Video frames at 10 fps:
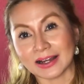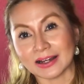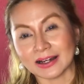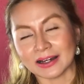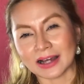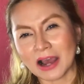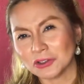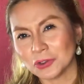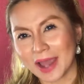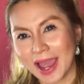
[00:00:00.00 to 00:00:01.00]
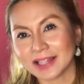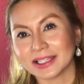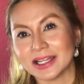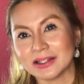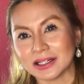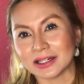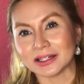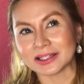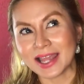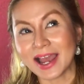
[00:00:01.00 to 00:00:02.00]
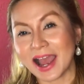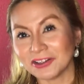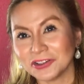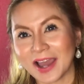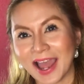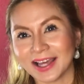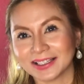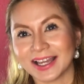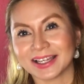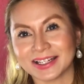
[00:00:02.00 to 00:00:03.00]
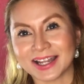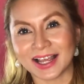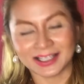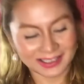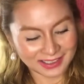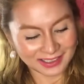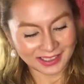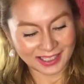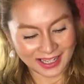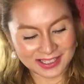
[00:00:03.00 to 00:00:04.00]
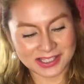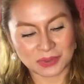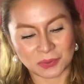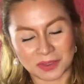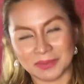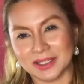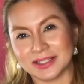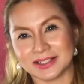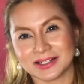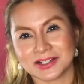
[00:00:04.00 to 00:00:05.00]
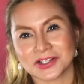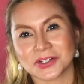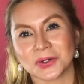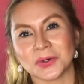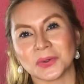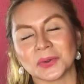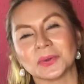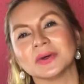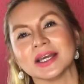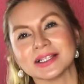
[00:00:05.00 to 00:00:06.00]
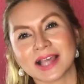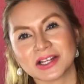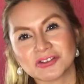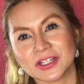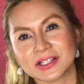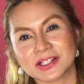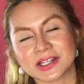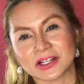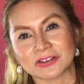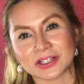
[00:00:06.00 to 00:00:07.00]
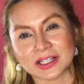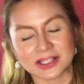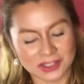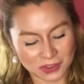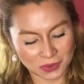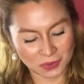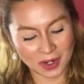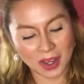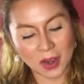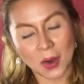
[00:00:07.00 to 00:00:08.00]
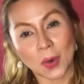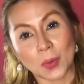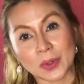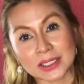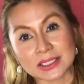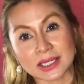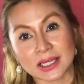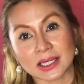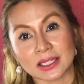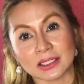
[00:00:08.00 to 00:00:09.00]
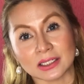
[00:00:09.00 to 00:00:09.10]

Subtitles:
how to act like an elegant, classy woman. So it's actually a series. So we did